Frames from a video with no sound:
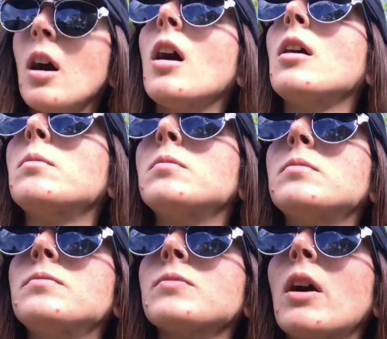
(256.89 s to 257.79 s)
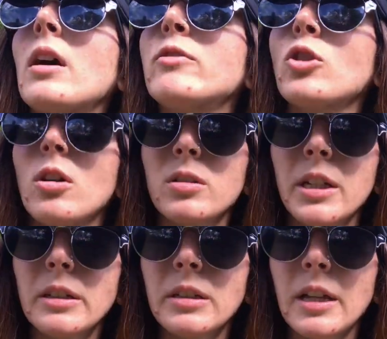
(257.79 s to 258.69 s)
I'll have chocolate
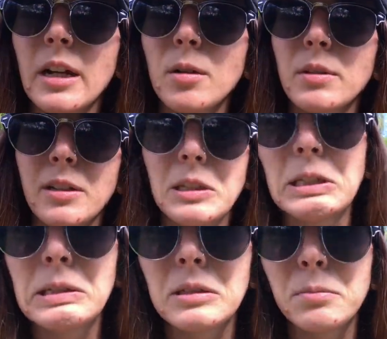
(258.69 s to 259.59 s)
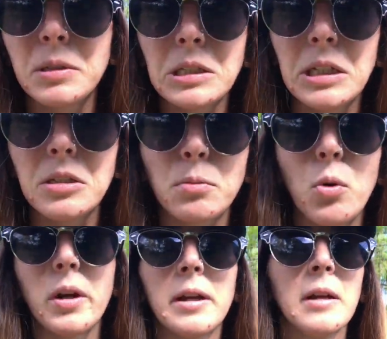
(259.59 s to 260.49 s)
here and there, but that's besides the
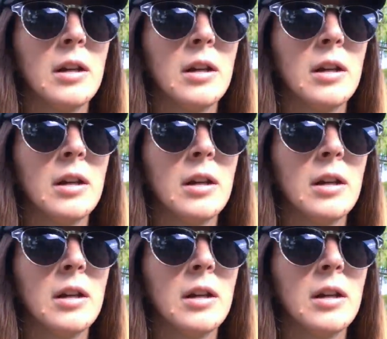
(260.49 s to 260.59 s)
point.